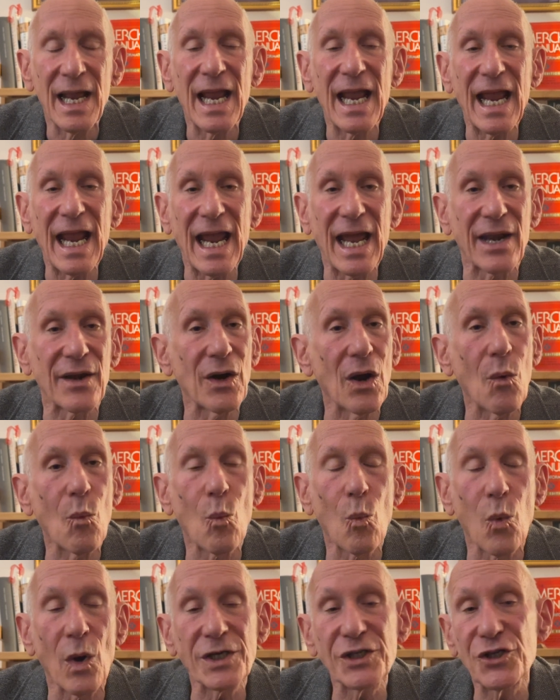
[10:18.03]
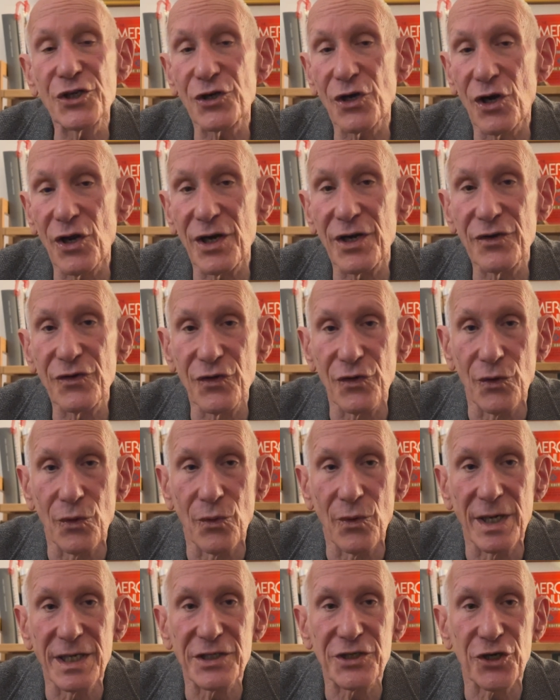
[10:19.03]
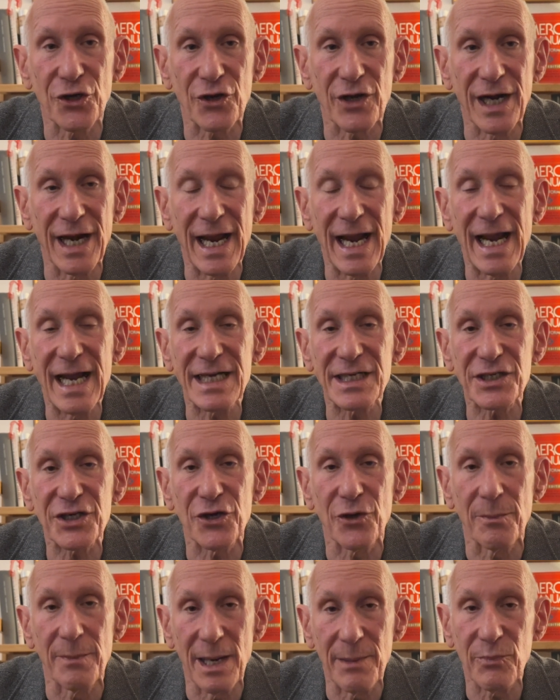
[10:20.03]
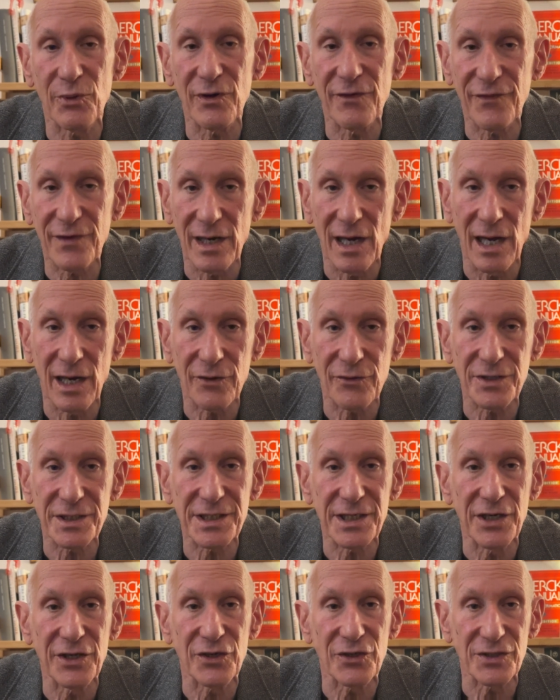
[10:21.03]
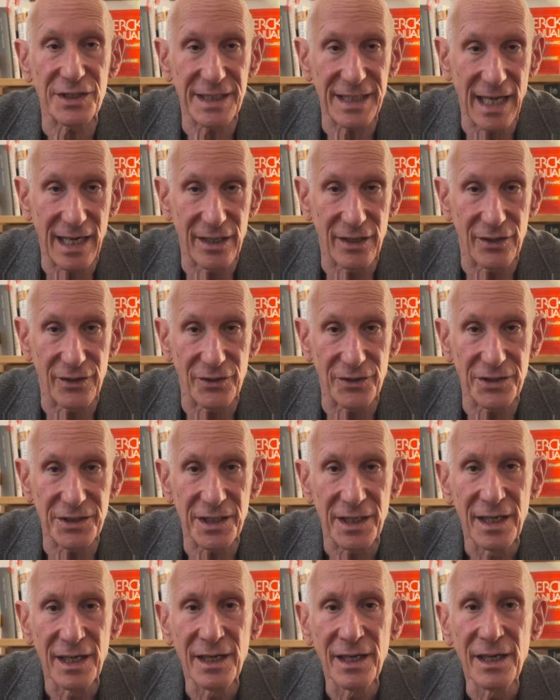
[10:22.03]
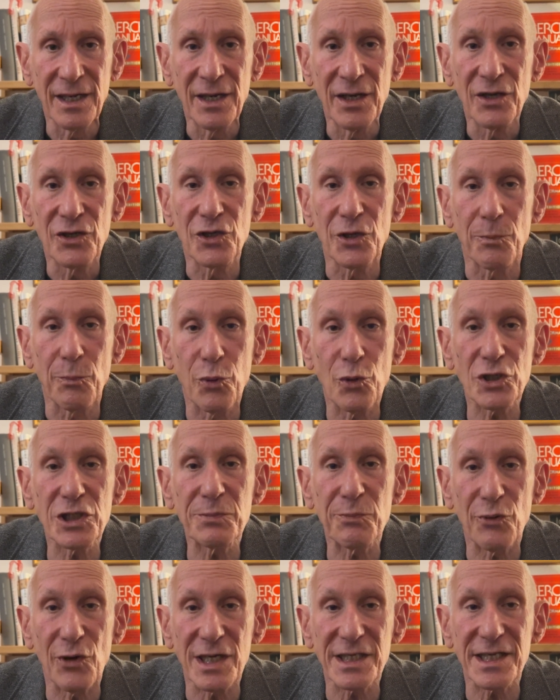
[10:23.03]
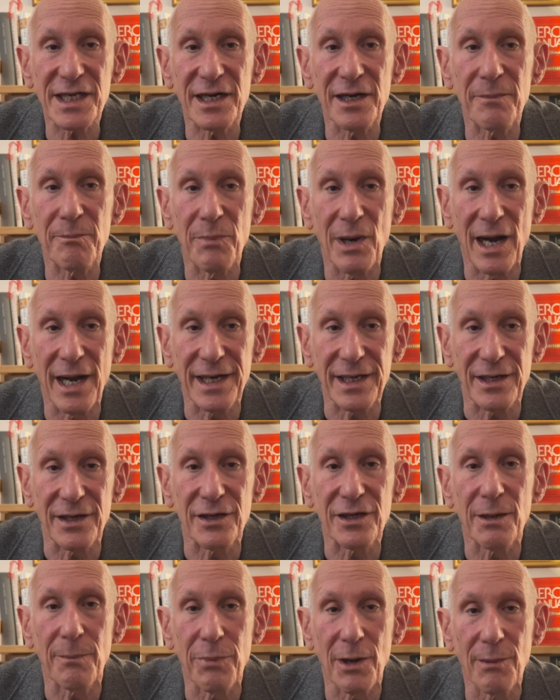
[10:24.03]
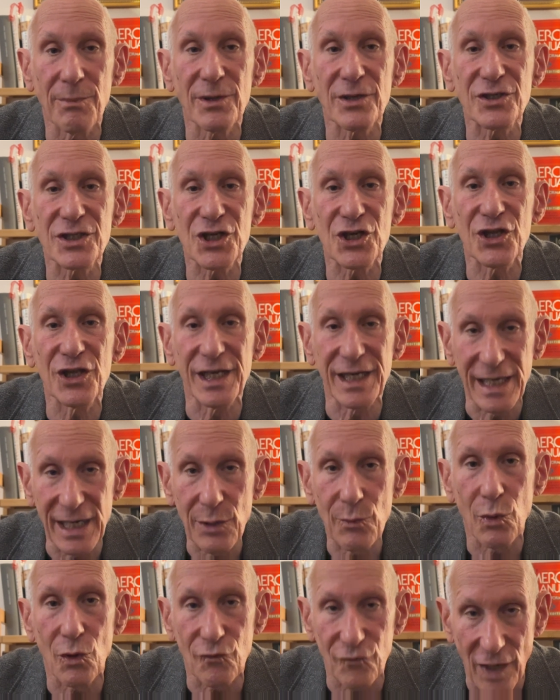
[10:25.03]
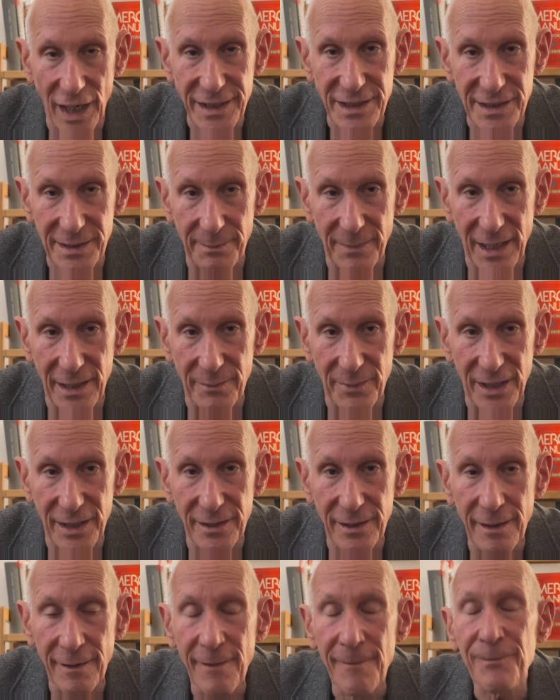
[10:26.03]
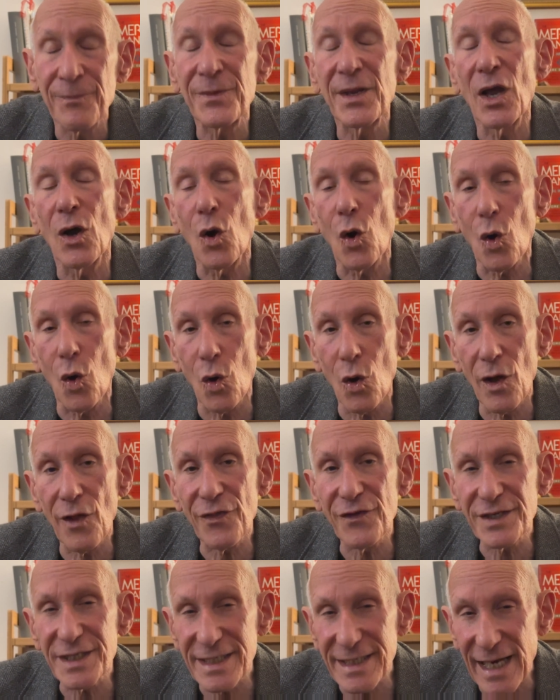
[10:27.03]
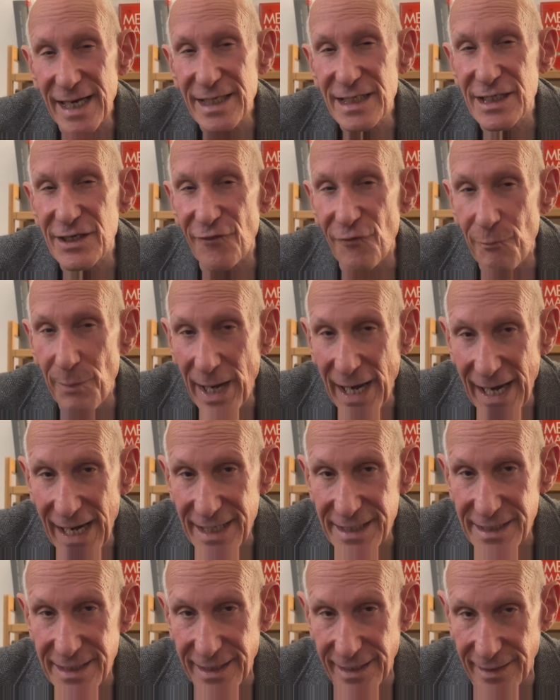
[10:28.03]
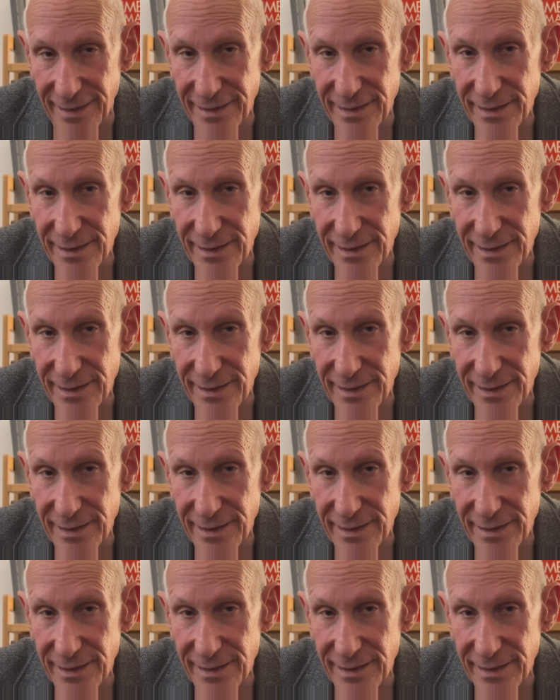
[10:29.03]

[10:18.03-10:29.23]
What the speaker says: And what you're going to do is you're going to ask your member of Congress and your senators to push President Biden to publish the Equal Rights Amendment. All the states have passed it.